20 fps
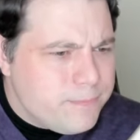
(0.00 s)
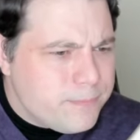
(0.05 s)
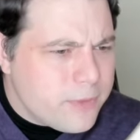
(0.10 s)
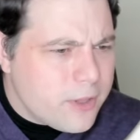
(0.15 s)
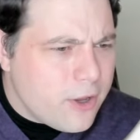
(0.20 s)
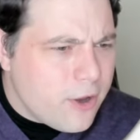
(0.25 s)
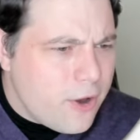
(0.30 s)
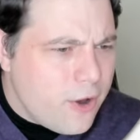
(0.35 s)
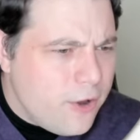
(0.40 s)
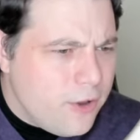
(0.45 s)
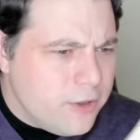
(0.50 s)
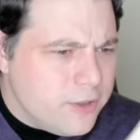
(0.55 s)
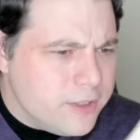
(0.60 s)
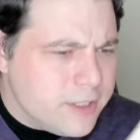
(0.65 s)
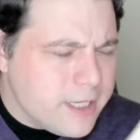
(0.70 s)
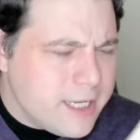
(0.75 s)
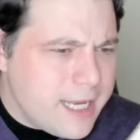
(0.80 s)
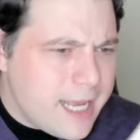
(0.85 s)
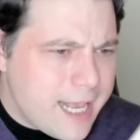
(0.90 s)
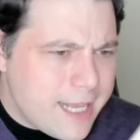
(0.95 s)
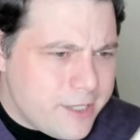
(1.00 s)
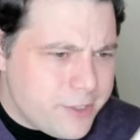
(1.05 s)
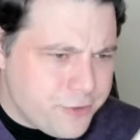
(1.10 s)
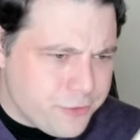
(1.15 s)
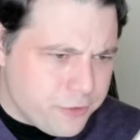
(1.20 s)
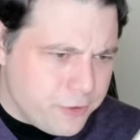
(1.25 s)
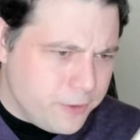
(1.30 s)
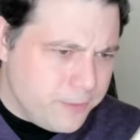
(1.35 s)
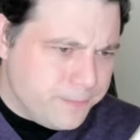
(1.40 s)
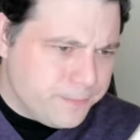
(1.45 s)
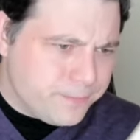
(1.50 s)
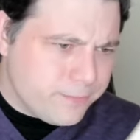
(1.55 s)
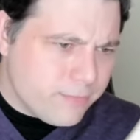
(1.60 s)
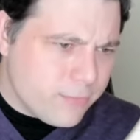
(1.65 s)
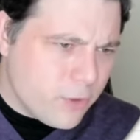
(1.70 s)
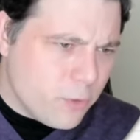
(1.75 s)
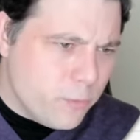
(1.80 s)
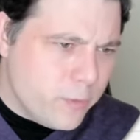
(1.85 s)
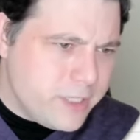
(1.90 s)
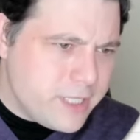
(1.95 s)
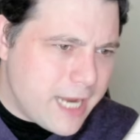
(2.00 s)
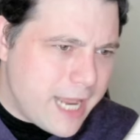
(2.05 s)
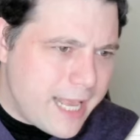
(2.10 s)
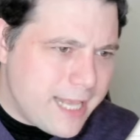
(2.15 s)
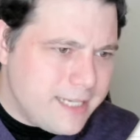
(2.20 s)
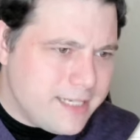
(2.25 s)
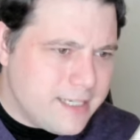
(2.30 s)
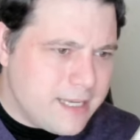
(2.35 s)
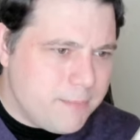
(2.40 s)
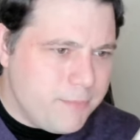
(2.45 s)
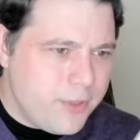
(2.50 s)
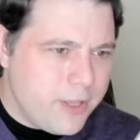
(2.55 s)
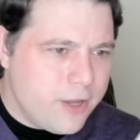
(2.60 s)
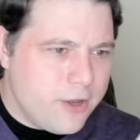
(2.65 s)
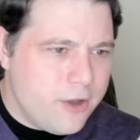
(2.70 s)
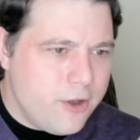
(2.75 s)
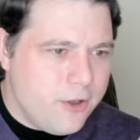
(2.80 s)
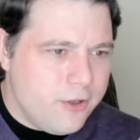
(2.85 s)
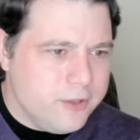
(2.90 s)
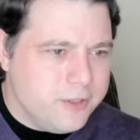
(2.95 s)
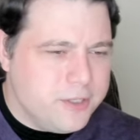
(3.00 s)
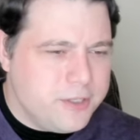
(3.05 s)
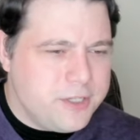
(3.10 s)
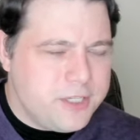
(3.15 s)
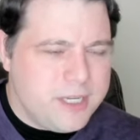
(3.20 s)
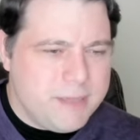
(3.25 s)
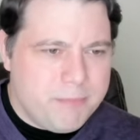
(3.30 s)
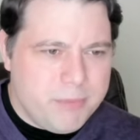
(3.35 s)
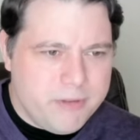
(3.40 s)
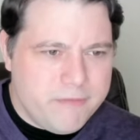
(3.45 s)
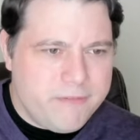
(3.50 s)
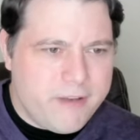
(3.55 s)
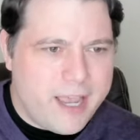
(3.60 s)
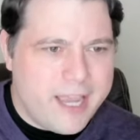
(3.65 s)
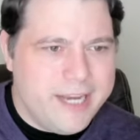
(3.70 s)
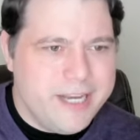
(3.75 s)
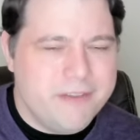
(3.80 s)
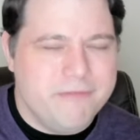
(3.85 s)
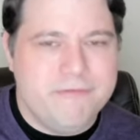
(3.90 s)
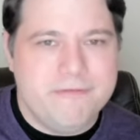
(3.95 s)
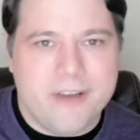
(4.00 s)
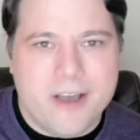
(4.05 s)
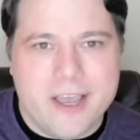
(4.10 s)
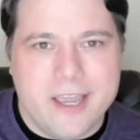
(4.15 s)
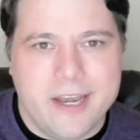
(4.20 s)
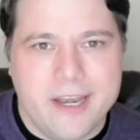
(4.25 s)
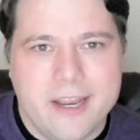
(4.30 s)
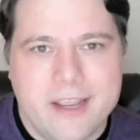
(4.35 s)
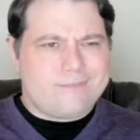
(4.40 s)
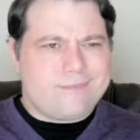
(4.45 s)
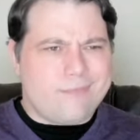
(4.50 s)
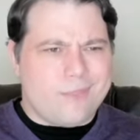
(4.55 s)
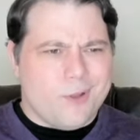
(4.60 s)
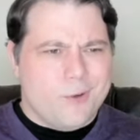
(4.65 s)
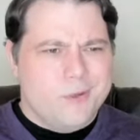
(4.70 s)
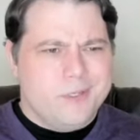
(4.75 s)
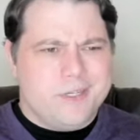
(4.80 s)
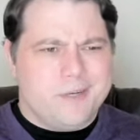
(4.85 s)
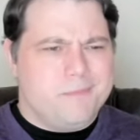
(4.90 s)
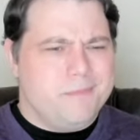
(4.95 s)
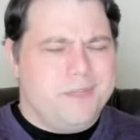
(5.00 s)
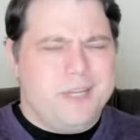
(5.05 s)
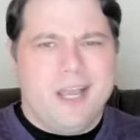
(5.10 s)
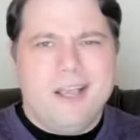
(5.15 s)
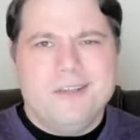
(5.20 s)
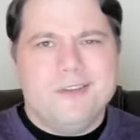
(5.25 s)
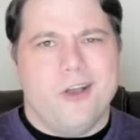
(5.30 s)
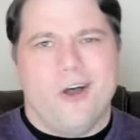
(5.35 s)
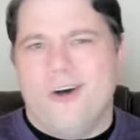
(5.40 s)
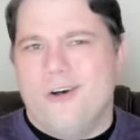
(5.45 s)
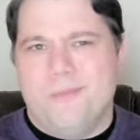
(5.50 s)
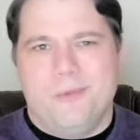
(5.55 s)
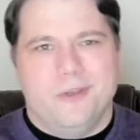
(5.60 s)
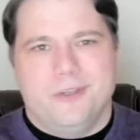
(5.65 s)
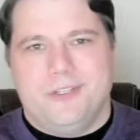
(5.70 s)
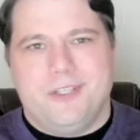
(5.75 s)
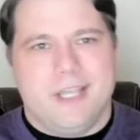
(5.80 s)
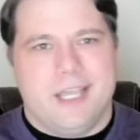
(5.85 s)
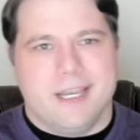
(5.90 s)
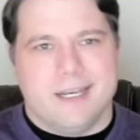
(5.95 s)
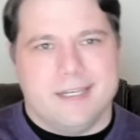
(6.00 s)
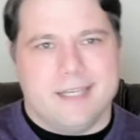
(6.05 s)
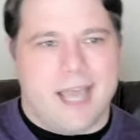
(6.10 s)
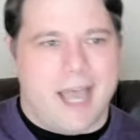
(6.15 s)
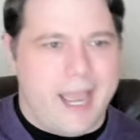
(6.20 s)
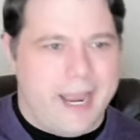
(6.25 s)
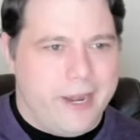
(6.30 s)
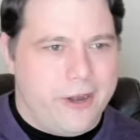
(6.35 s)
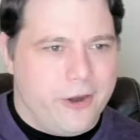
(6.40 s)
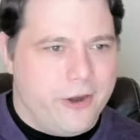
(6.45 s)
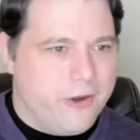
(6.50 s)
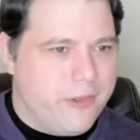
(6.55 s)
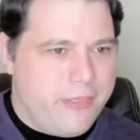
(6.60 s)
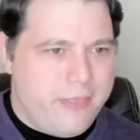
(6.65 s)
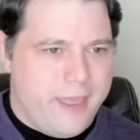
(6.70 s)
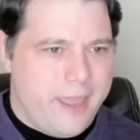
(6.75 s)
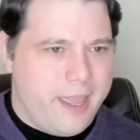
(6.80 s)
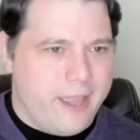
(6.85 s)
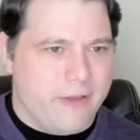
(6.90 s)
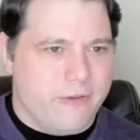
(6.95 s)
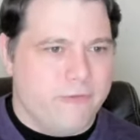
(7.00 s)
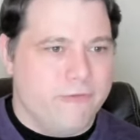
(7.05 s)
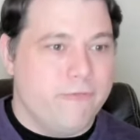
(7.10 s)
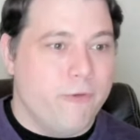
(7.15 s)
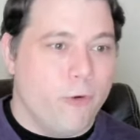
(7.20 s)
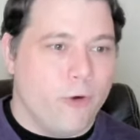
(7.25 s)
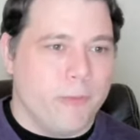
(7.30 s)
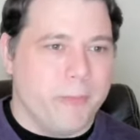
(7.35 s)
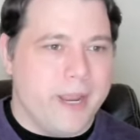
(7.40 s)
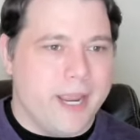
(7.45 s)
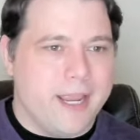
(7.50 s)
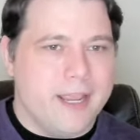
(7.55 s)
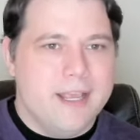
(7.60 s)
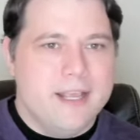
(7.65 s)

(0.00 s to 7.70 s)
called Kestral, which has something called Simplify-Defun, which does almost the entire thing for me.